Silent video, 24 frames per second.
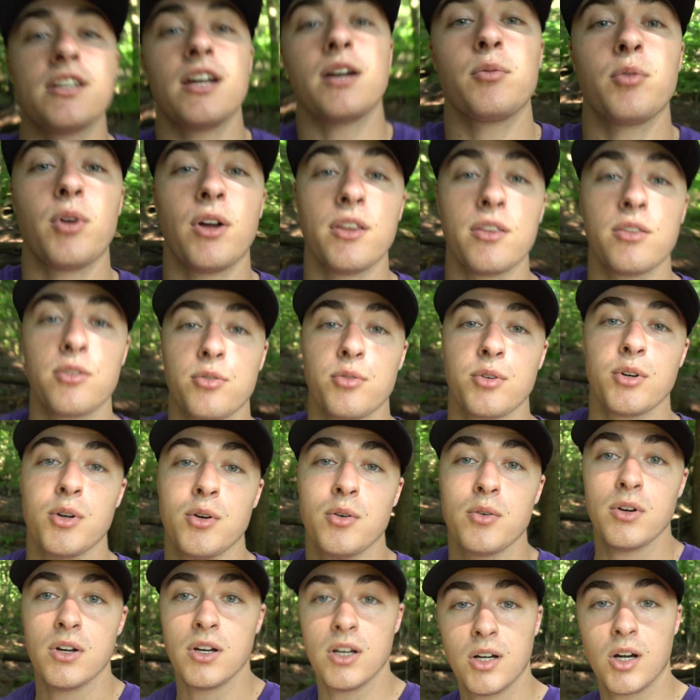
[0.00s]
that run
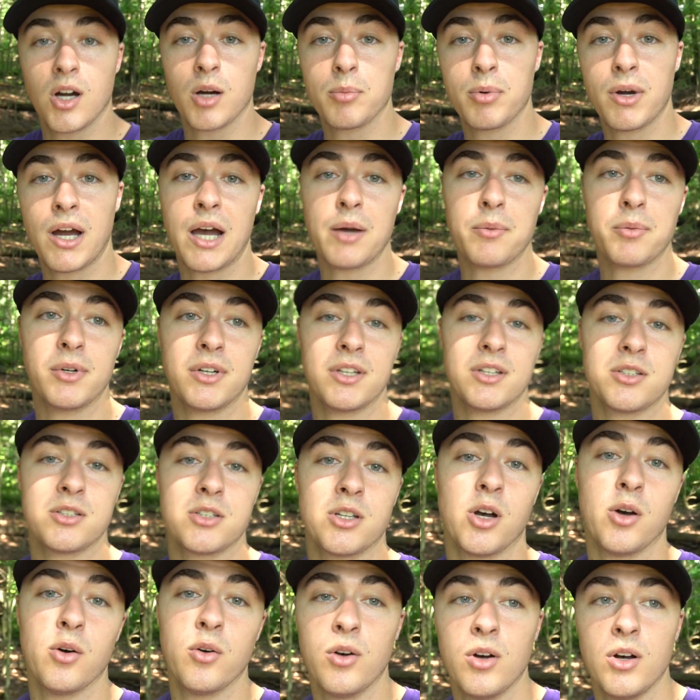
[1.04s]
through our property.
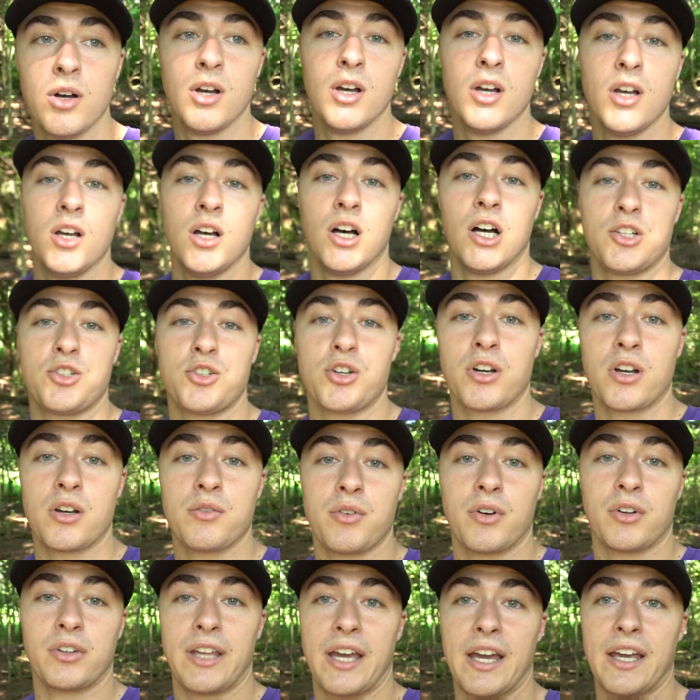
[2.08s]
So a chunk of
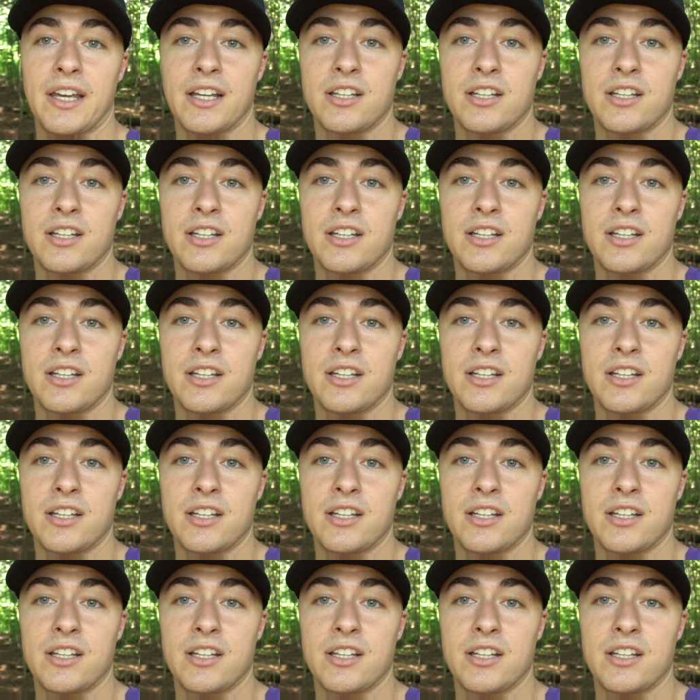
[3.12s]
our land